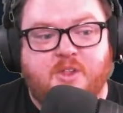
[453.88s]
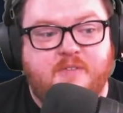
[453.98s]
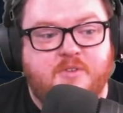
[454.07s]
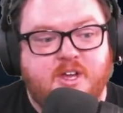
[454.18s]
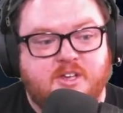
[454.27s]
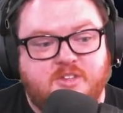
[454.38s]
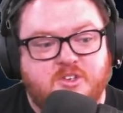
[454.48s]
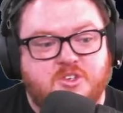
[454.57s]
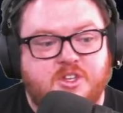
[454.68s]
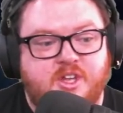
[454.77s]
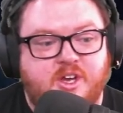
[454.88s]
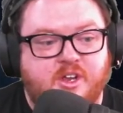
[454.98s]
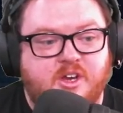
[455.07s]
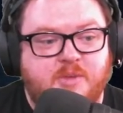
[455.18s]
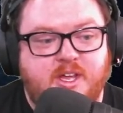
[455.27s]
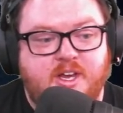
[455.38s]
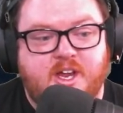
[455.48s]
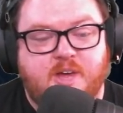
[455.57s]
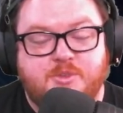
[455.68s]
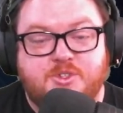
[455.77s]
your next dungeon that you're going to be hitting
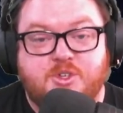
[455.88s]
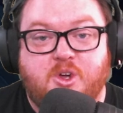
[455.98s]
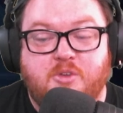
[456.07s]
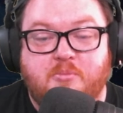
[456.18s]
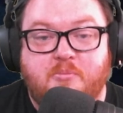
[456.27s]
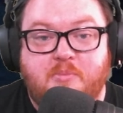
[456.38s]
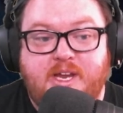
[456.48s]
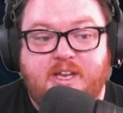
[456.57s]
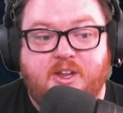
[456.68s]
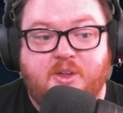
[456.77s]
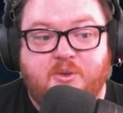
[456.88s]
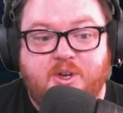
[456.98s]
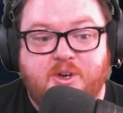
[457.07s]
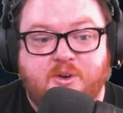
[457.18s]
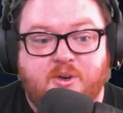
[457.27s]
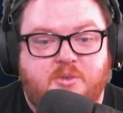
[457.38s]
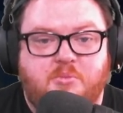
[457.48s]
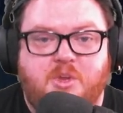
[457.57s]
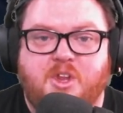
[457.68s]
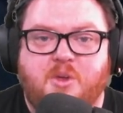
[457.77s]
up is called Midlothier.
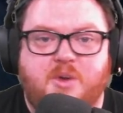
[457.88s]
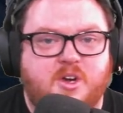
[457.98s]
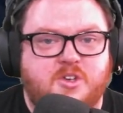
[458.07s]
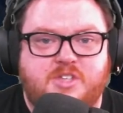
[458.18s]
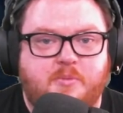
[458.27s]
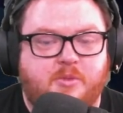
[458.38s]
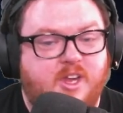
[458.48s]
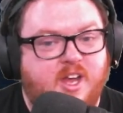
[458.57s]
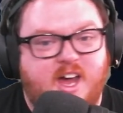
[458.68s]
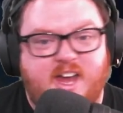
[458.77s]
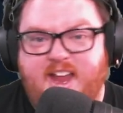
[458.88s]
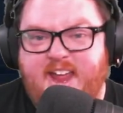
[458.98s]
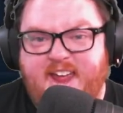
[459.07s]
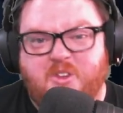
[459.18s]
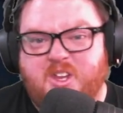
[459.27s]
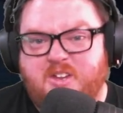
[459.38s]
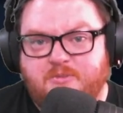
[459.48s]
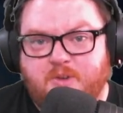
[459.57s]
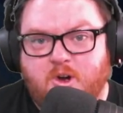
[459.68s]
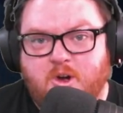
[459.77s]
Midlothier is typically not heavily
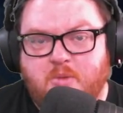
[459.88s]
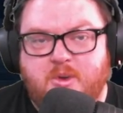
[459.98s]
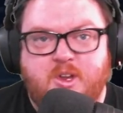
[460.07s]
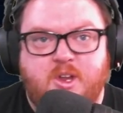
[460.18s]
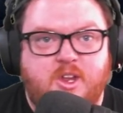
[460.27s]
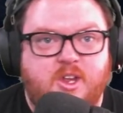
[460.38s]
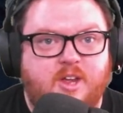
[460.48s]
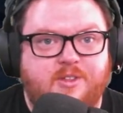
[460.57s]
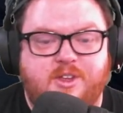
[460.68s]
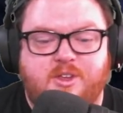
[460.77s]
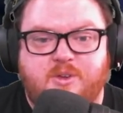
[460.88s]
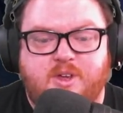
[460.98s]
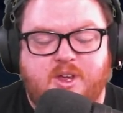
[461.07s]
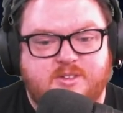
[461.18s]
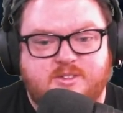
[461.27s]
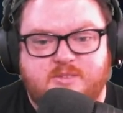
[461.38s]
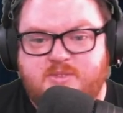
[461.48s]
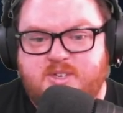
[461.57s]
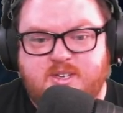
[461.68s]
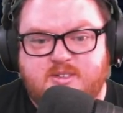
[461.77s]
farmed. I think you can get some
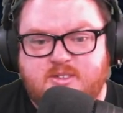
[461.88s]
decent